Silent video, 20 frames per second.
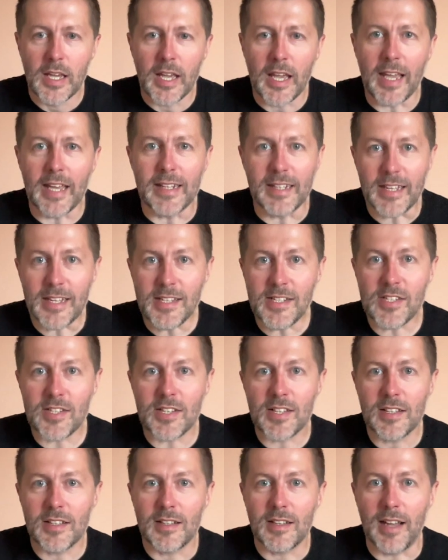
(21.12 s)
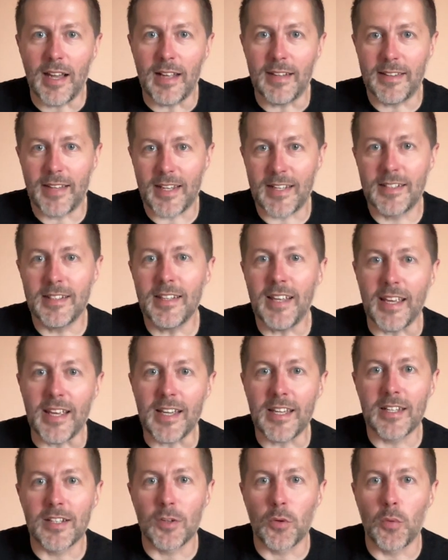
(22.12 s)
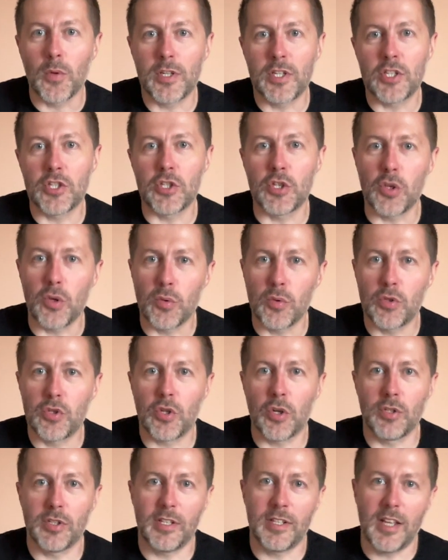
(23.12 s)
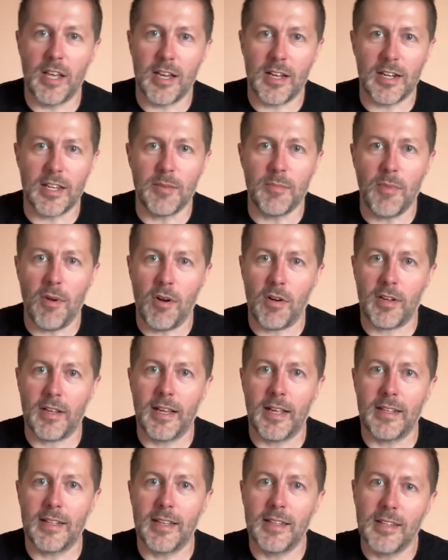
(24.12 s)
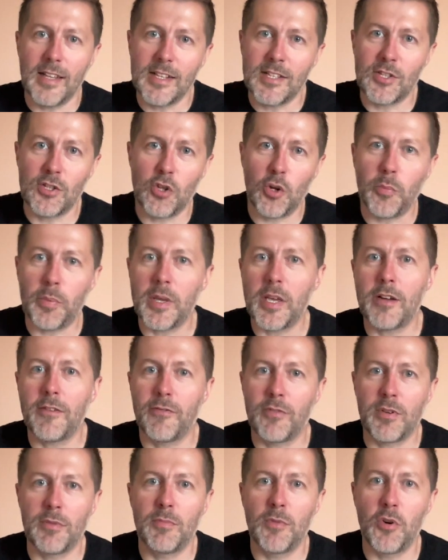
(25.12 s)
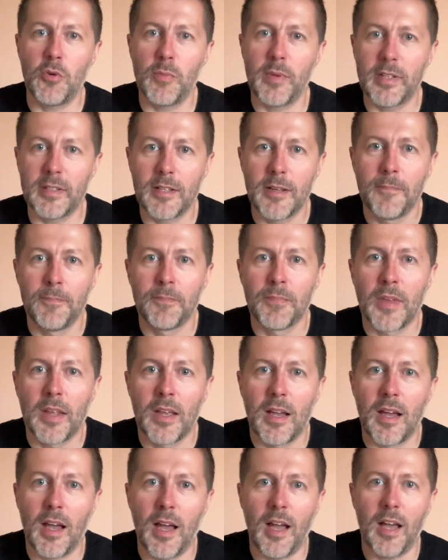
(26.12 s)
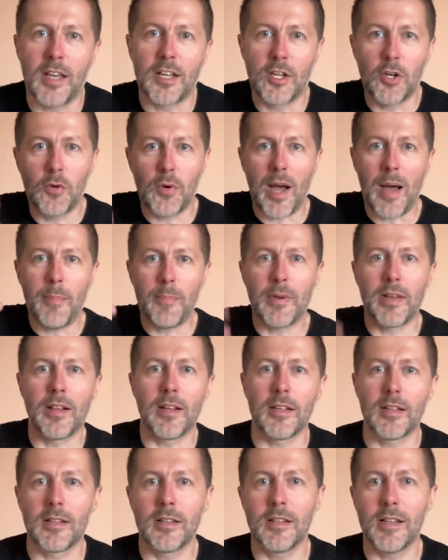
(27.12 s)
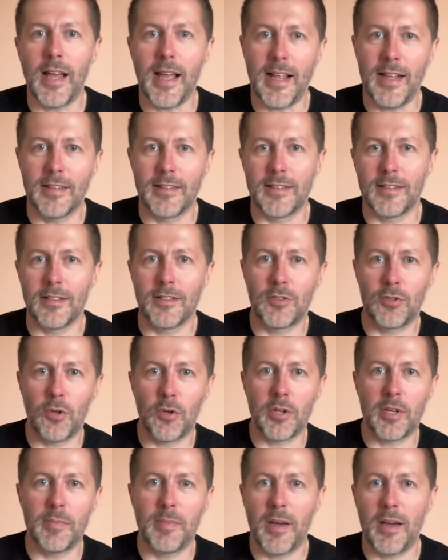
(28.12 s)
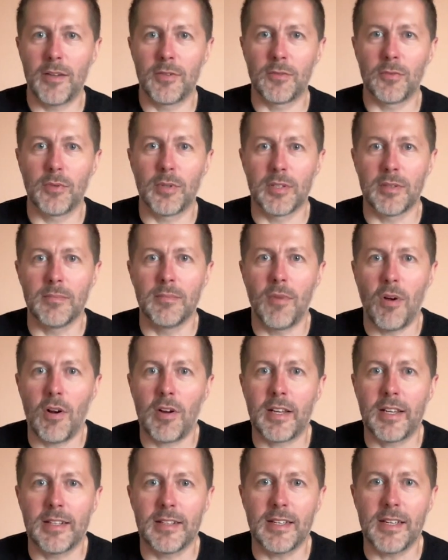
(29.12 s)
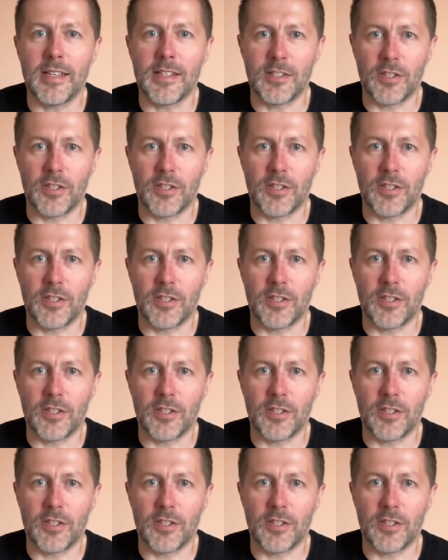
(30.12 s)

It is a technique which is used on an early market. And let's stop here for the moment, go up a little and talk about what market is.